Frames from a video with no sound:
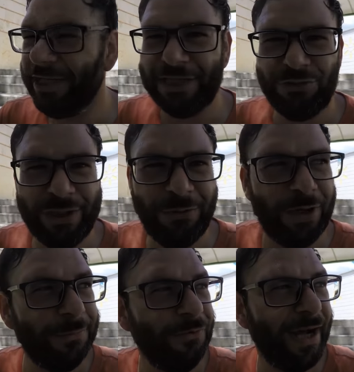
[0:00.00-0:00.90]
You guys really
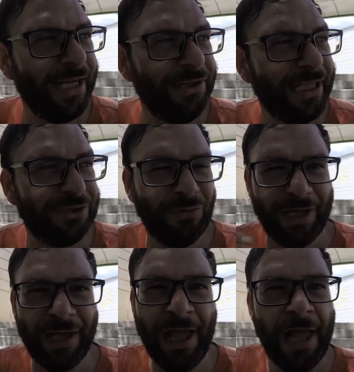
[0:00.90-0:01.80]
want to move out here. You guys
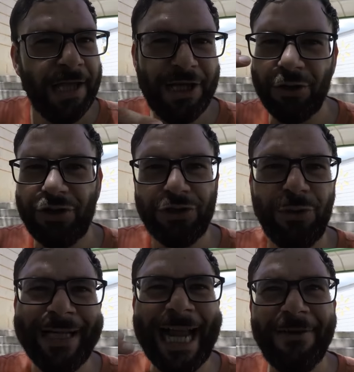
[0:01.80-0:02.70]
want to you know you're
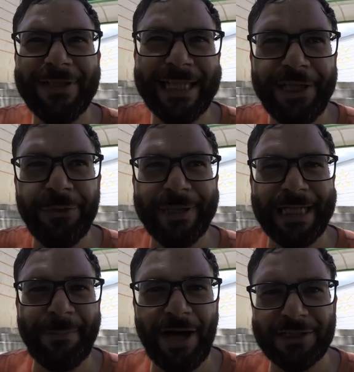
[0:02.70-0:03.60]
doing everything
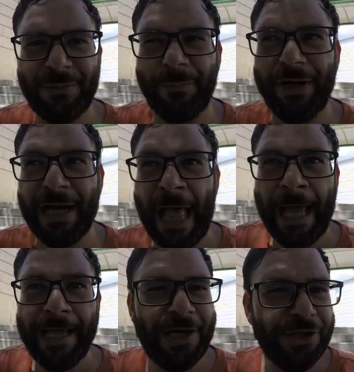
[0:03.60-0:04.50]
humanly possible but
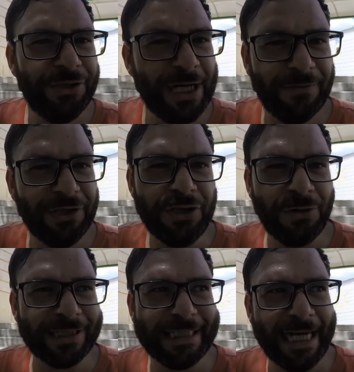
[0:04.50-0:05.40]
you know you never you
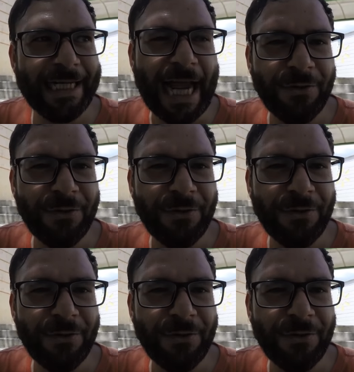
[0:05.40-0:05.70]
notice that I,